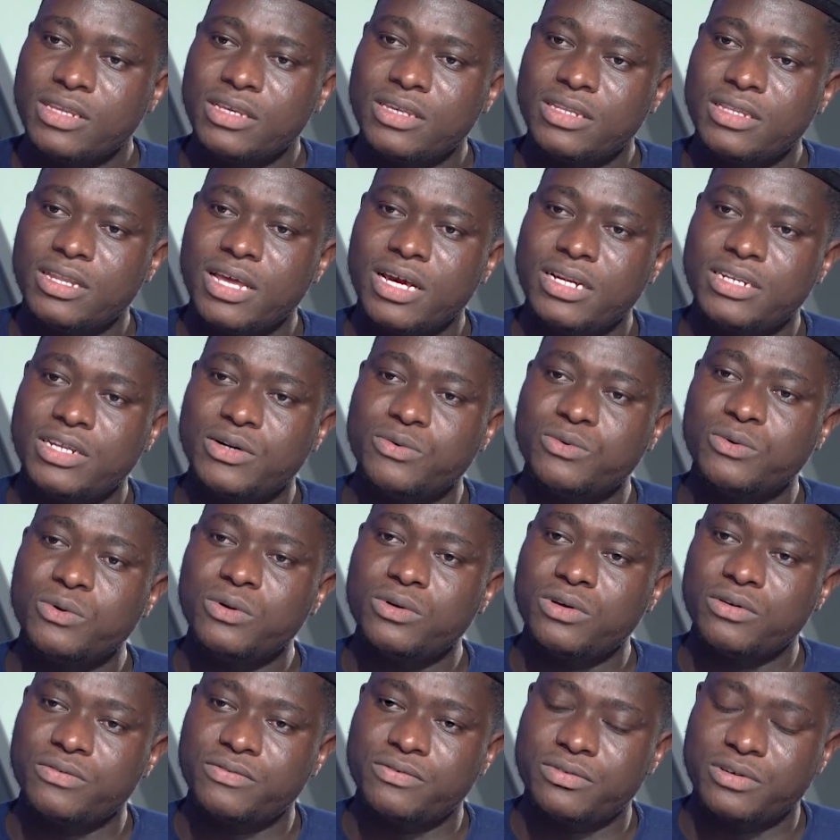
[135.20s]
Now, the
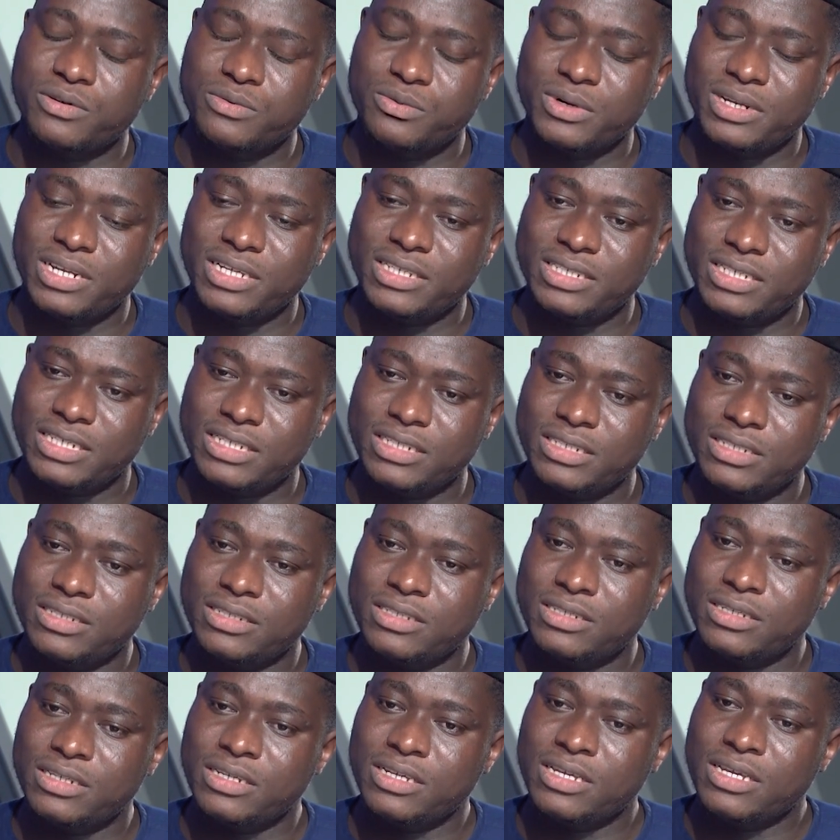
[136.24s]
role of religion
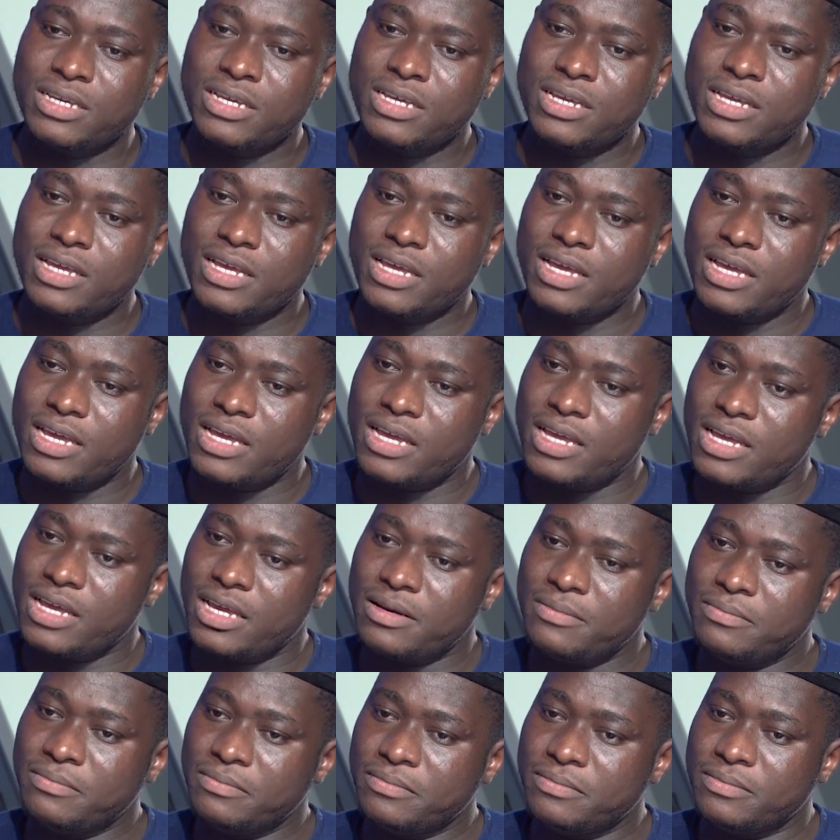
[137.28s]

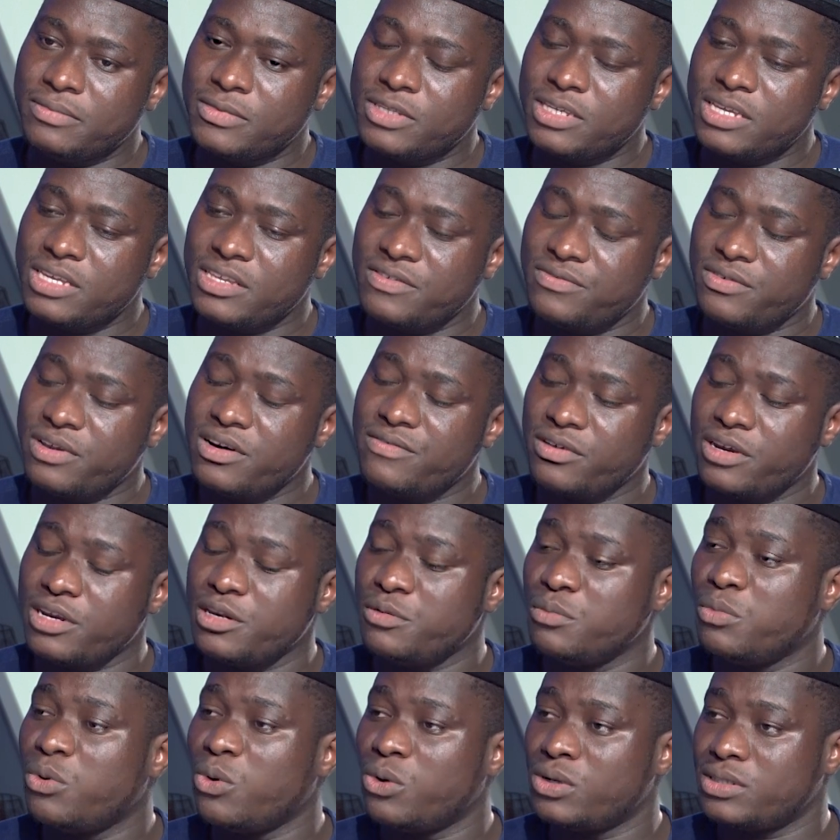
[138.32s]
is very, very
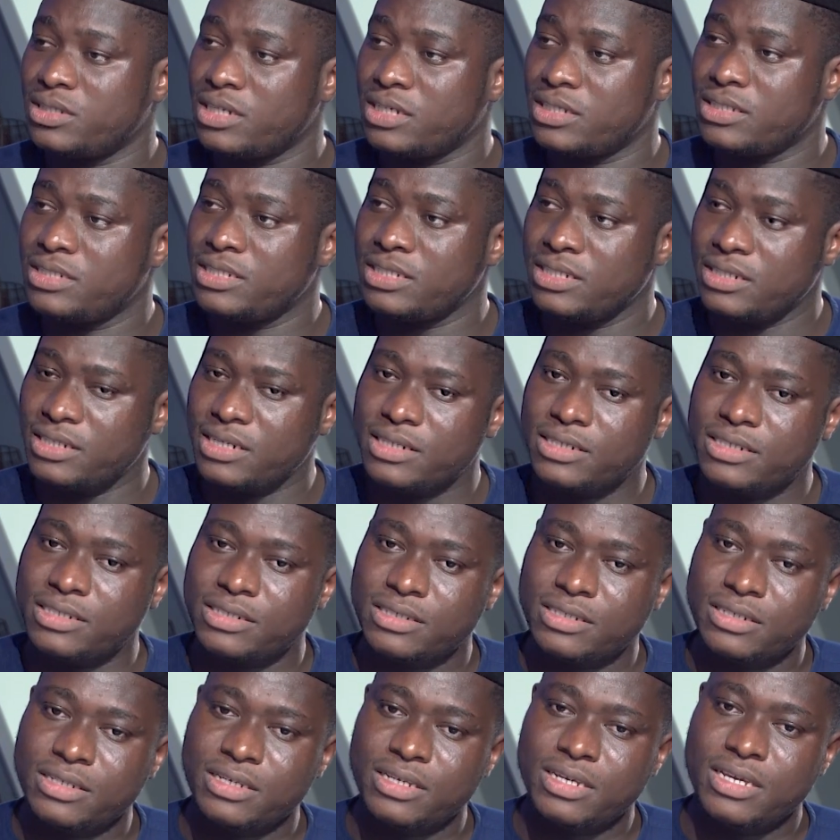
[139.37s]
important in
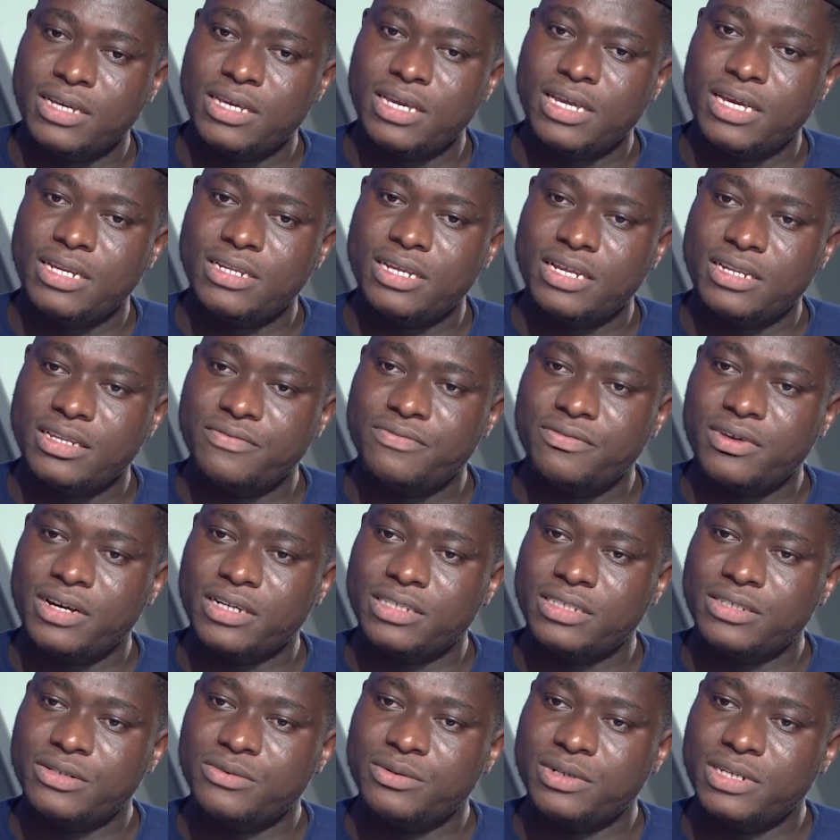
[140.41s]
this. And then, in
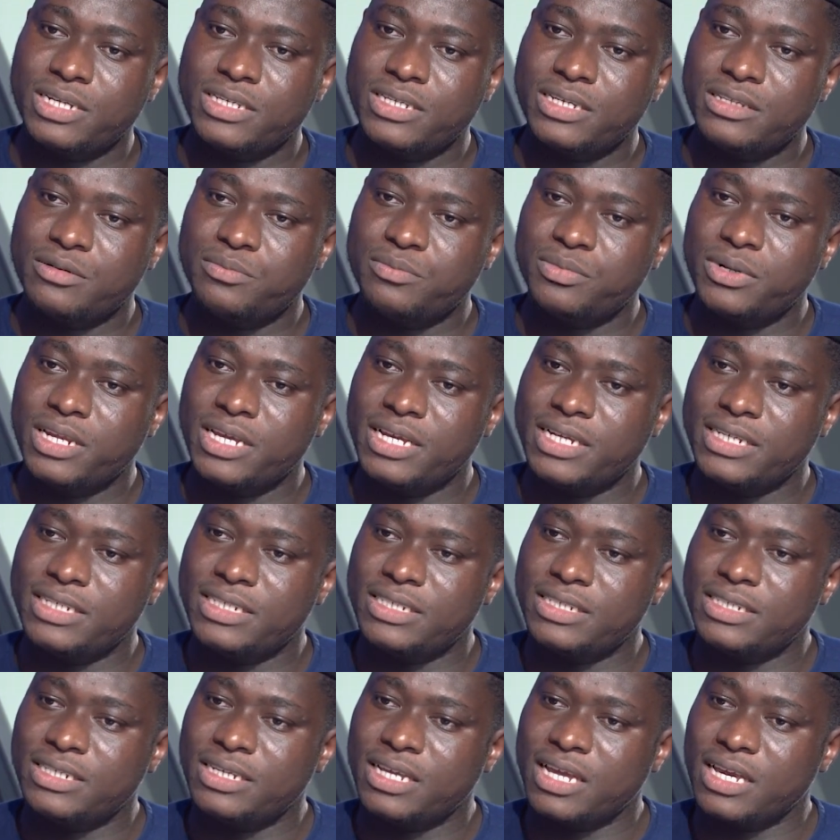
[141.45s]
fact, religion
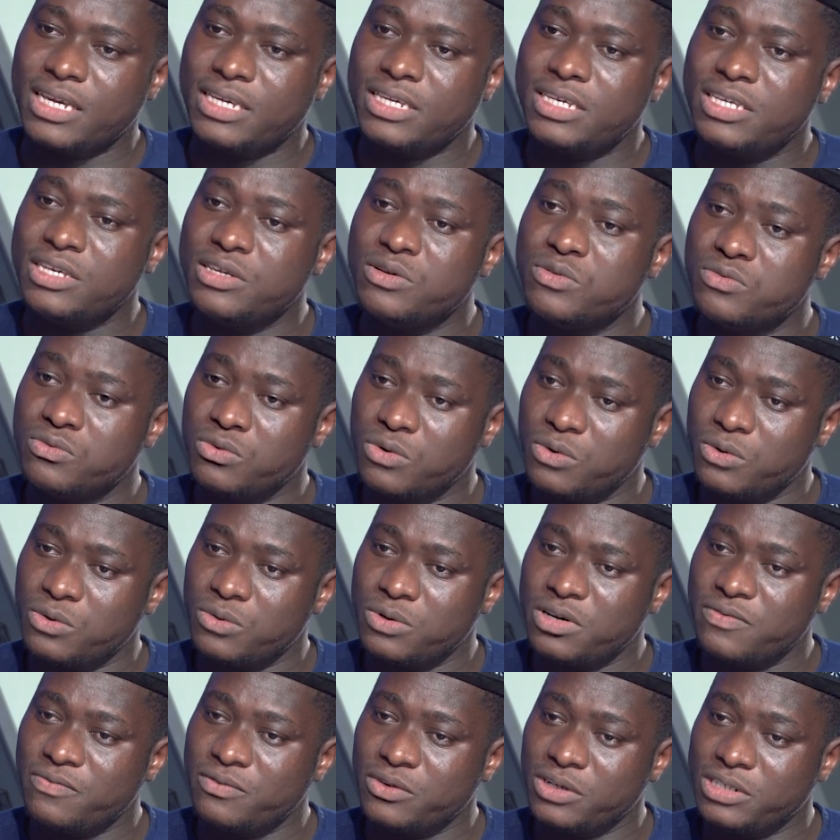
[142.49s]
plays a key role,
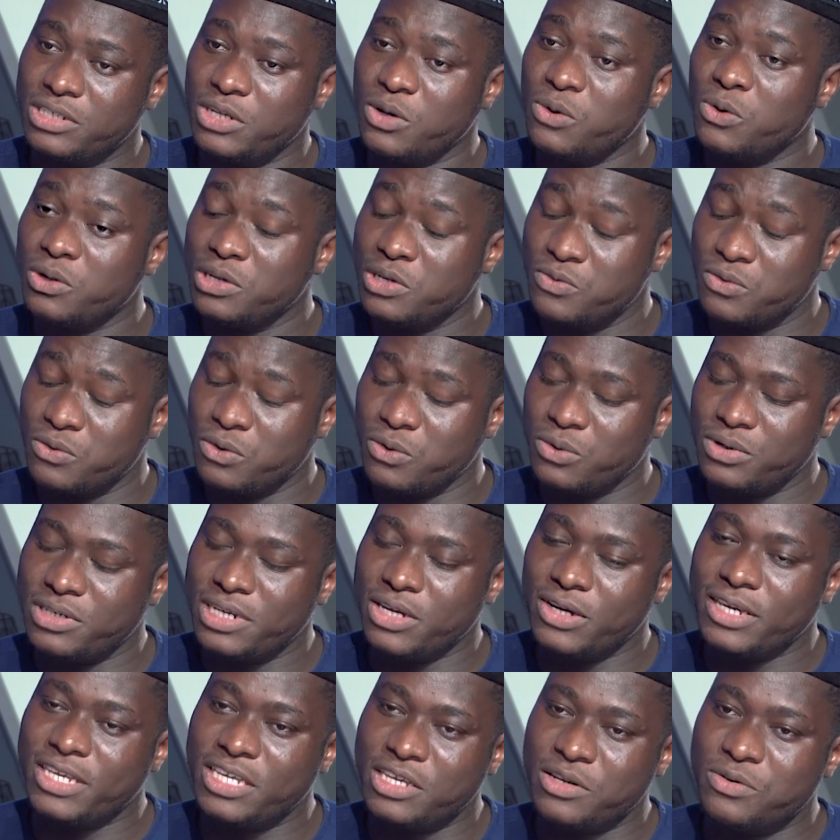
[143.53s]
if not the only role,
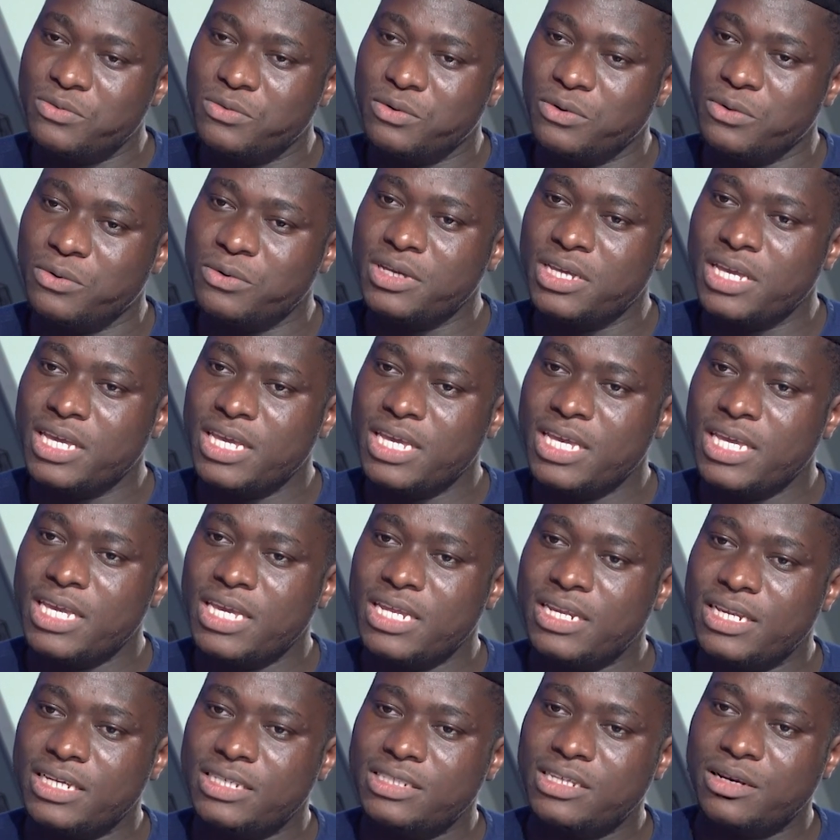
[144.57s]
the key role
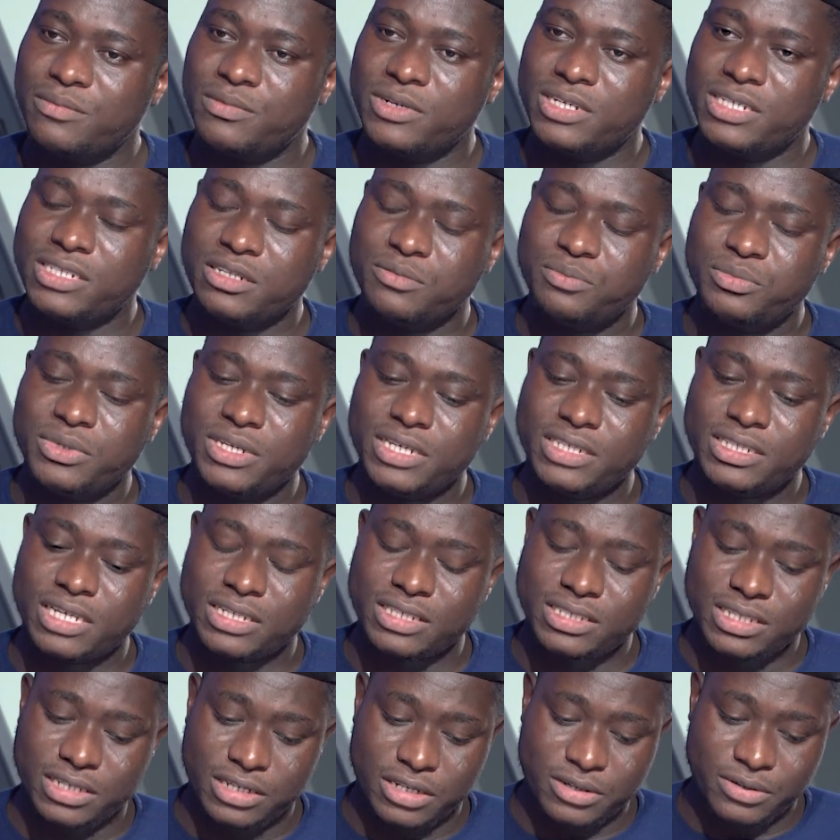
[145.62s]
in establishing peace and
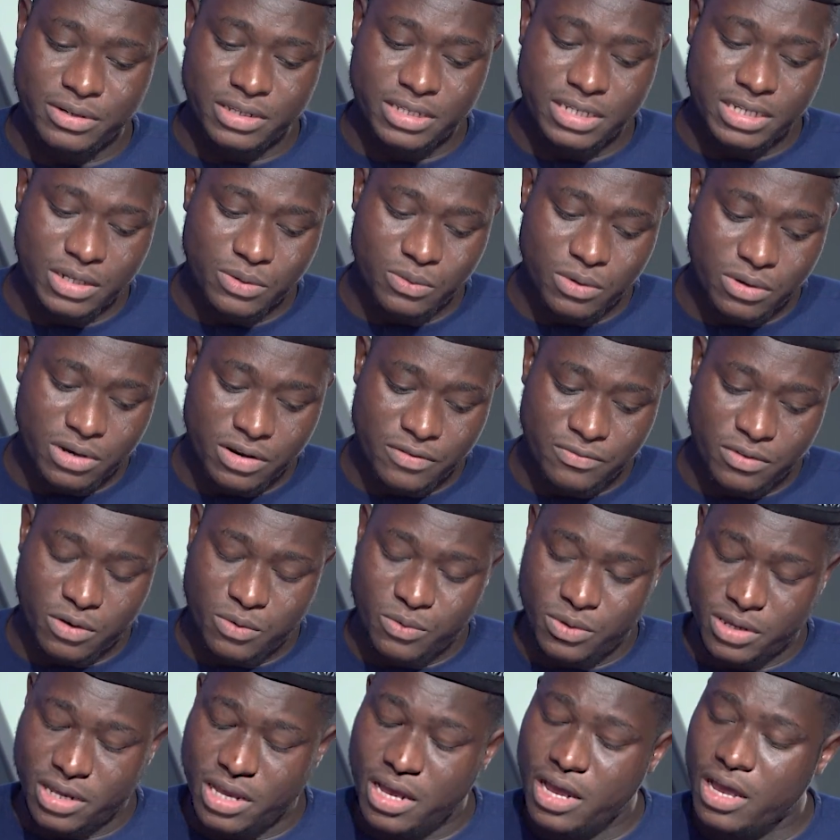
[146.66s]
security in wherever
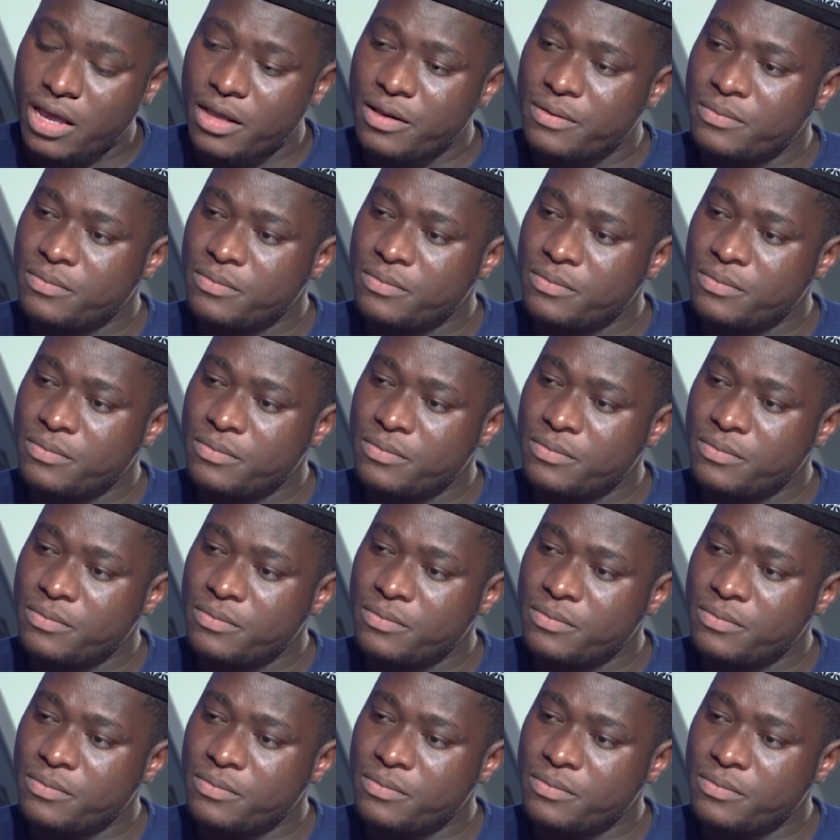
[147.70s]
we are.